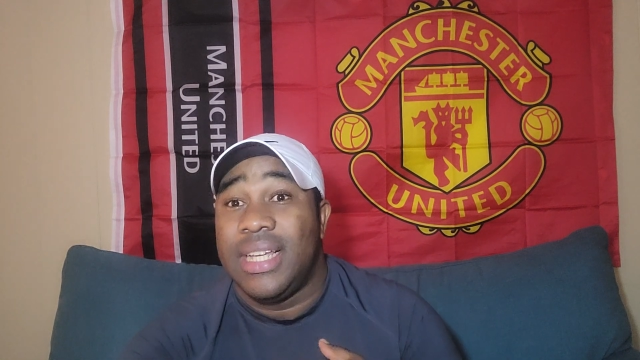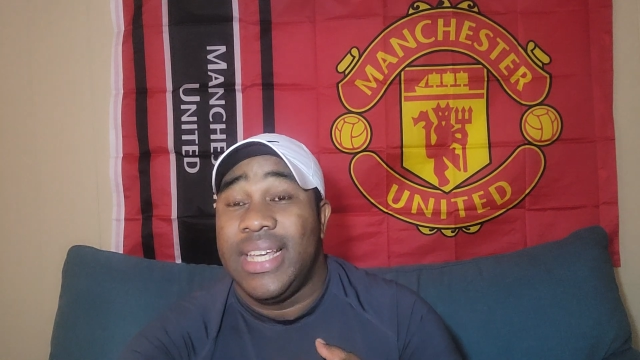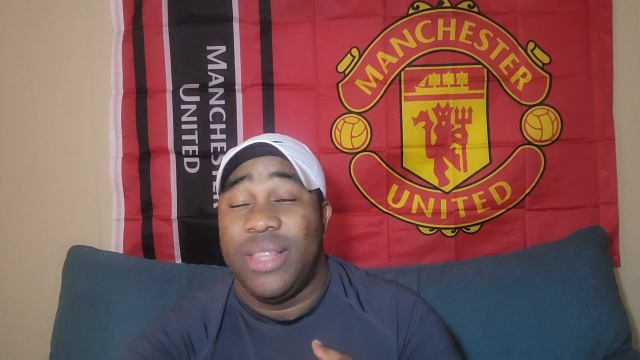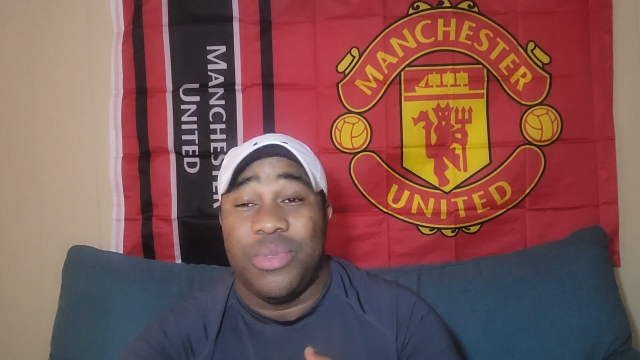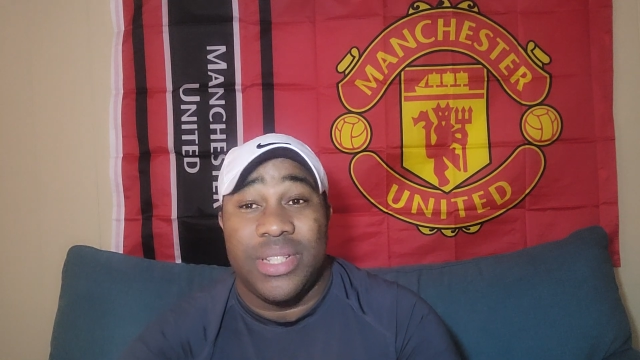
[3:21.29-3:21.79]

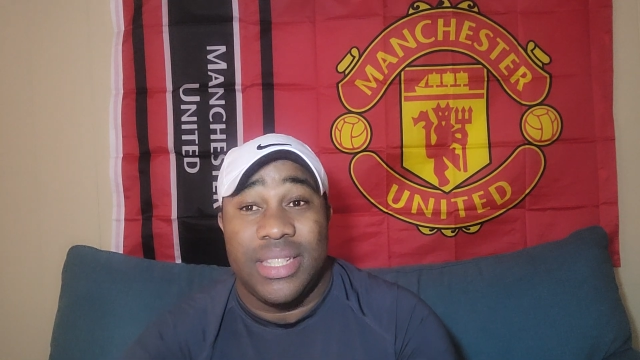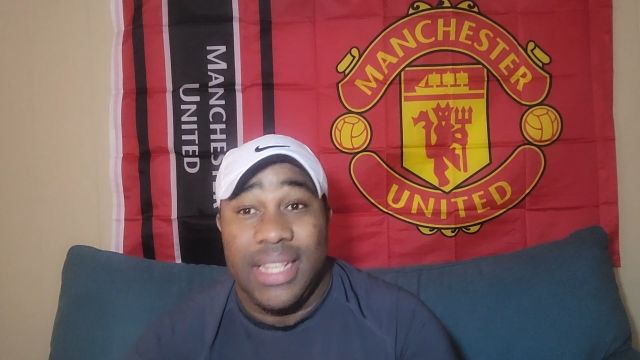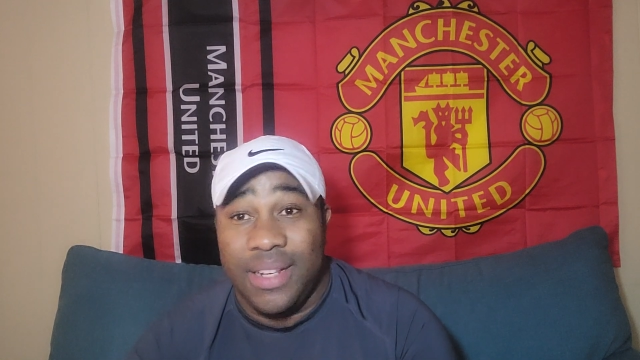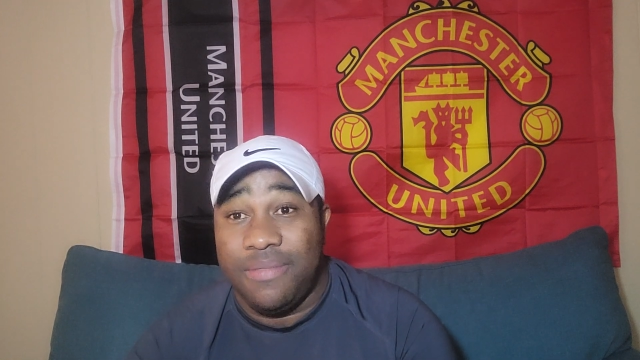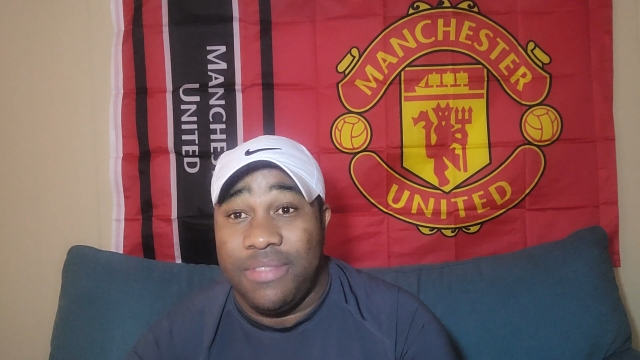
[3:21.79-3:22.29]
It was
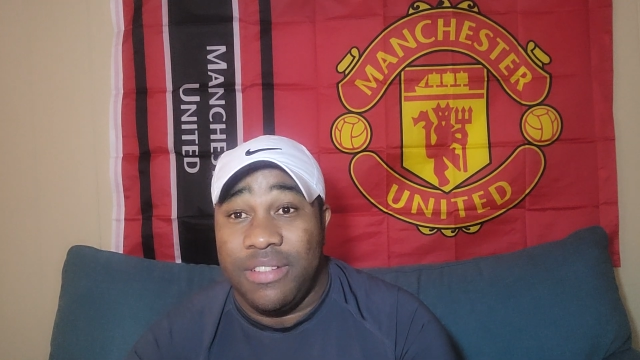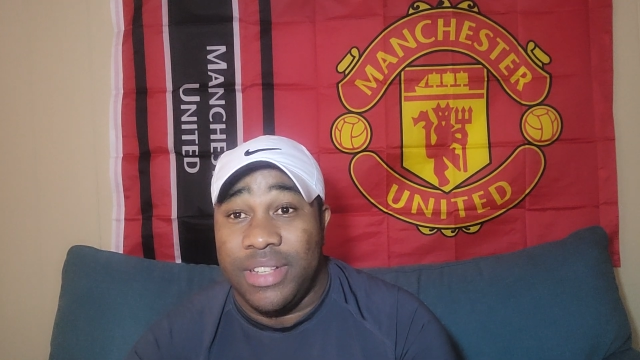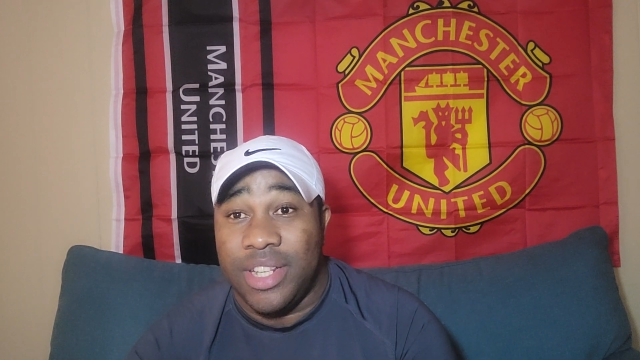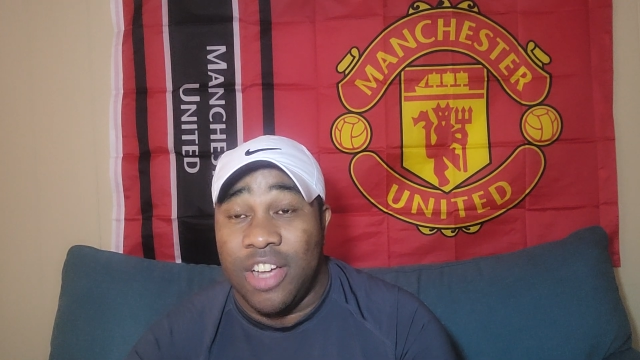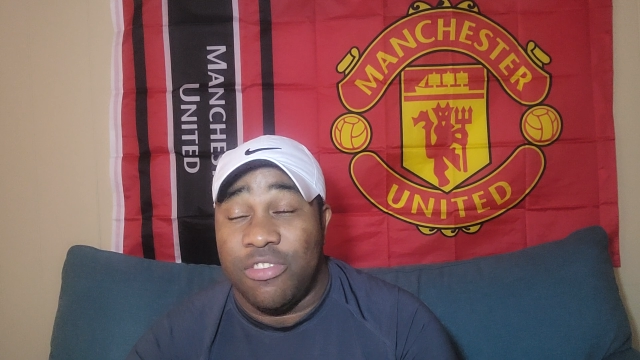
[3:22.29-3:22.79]
still
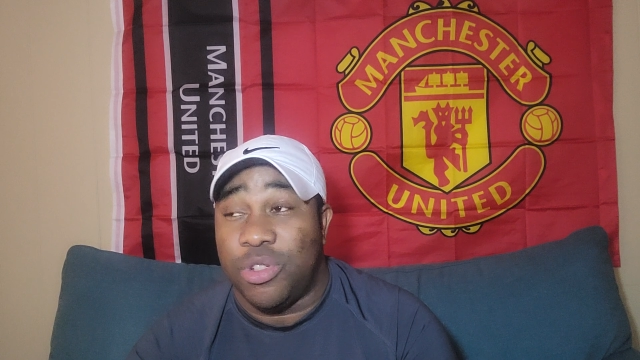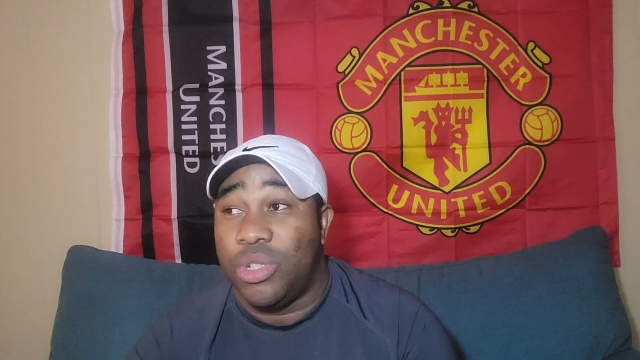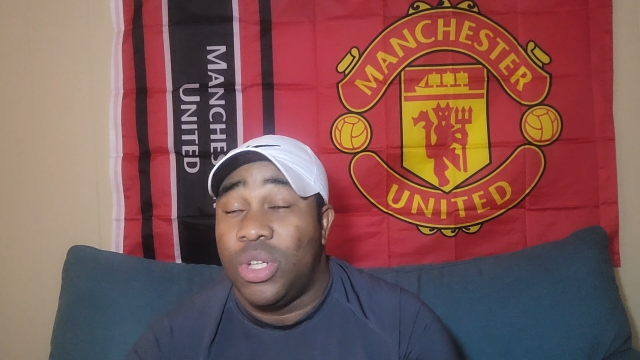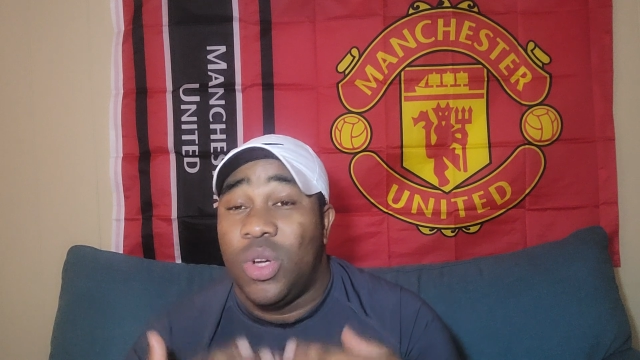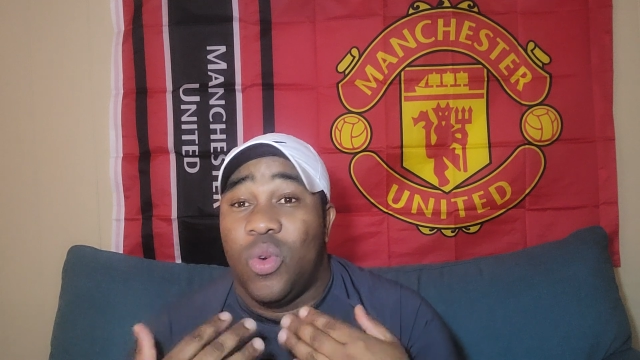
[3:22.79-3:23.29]
very narrow.
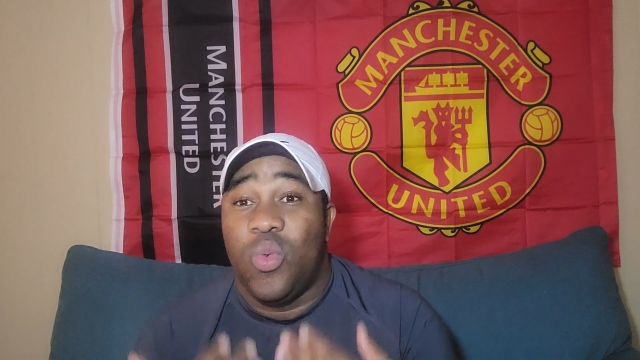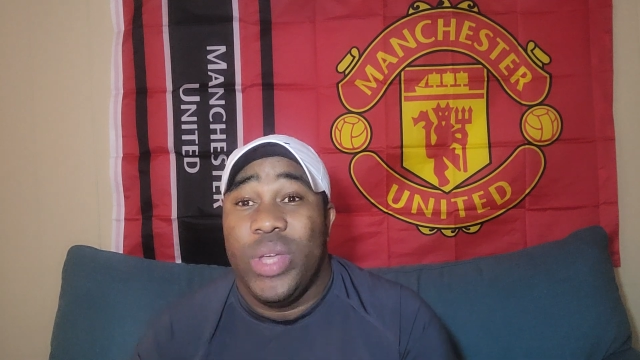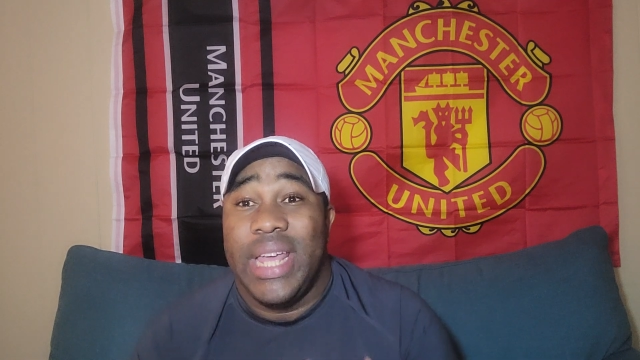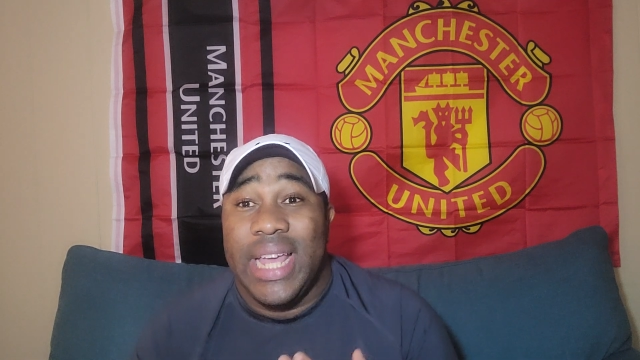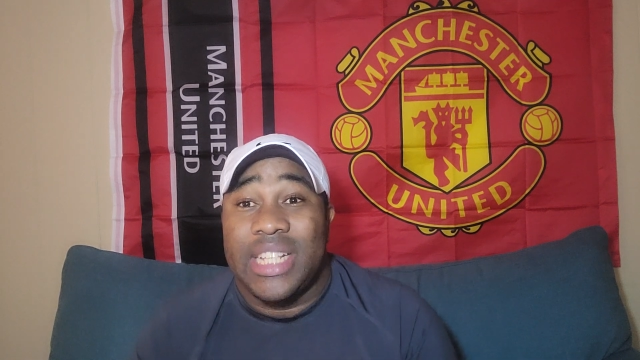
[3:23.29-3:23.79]

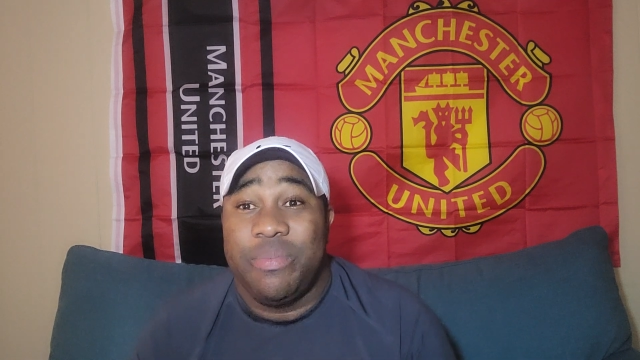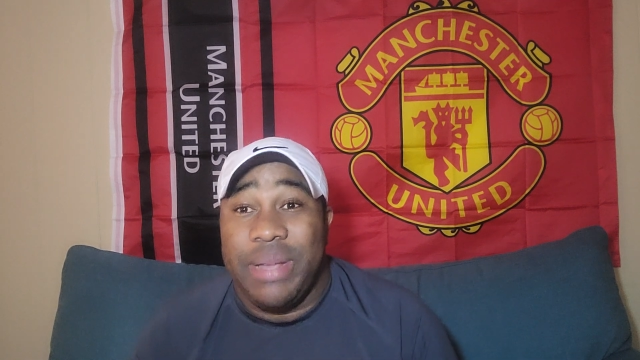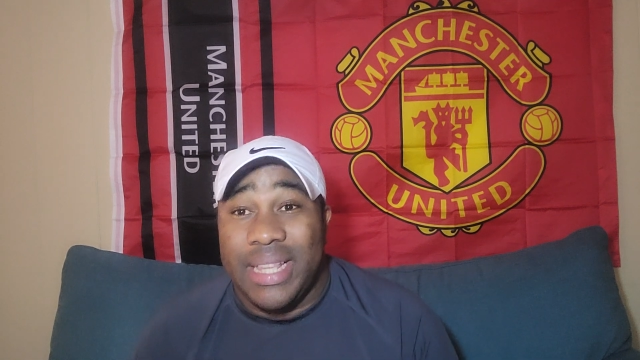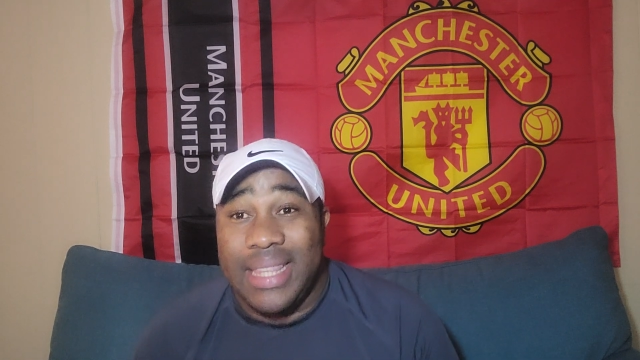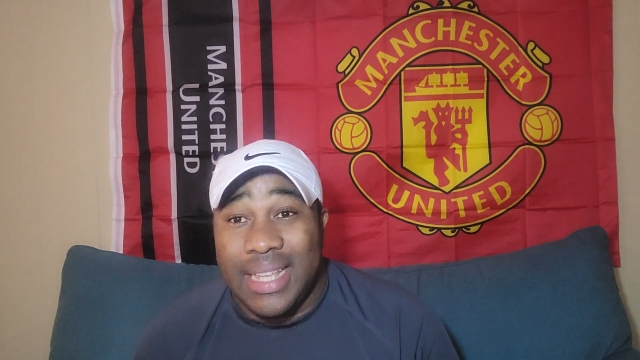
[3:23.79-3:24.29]
We
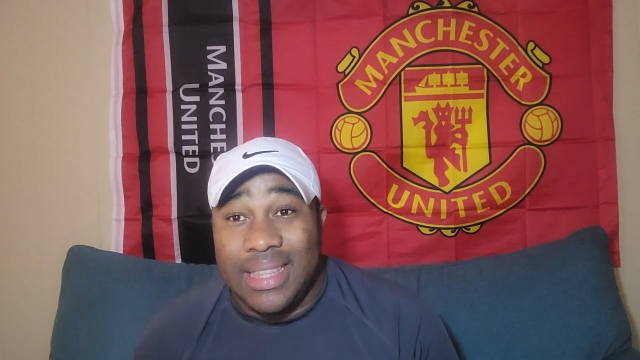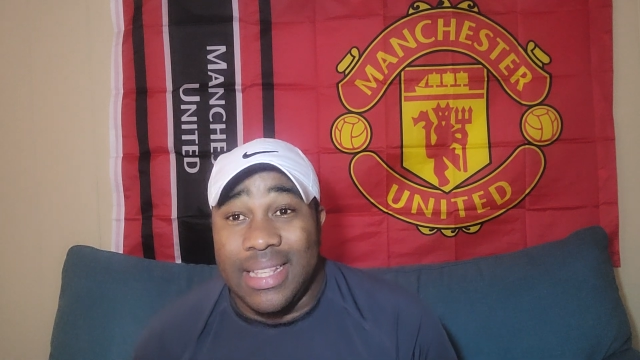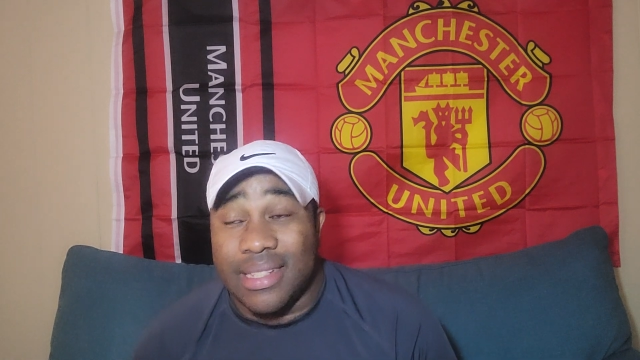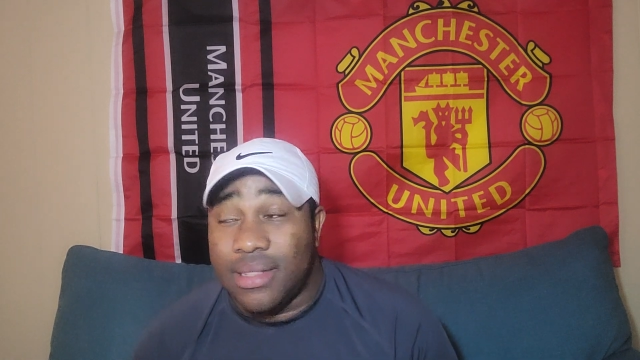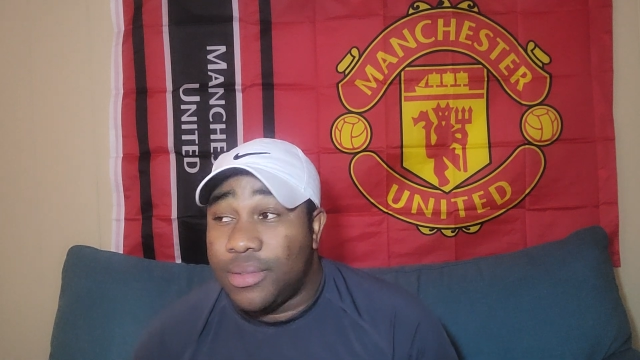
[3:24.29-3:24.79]
expected
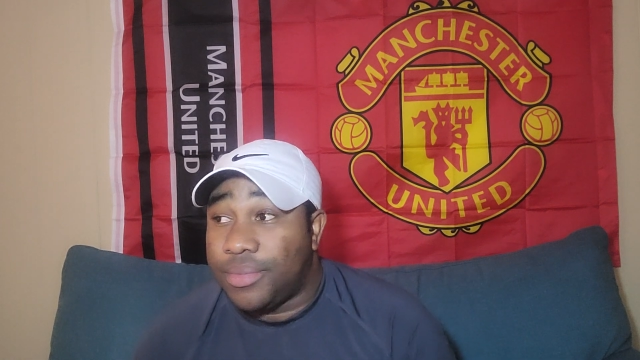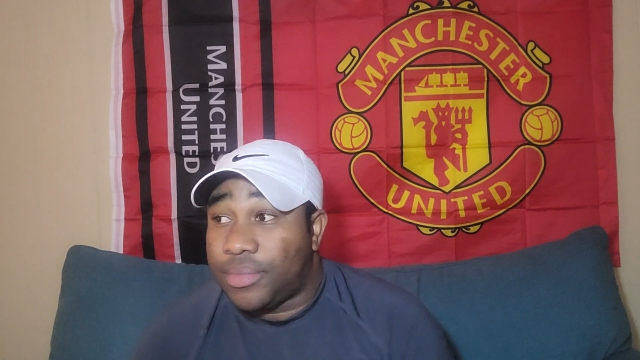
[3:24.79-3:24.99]
this,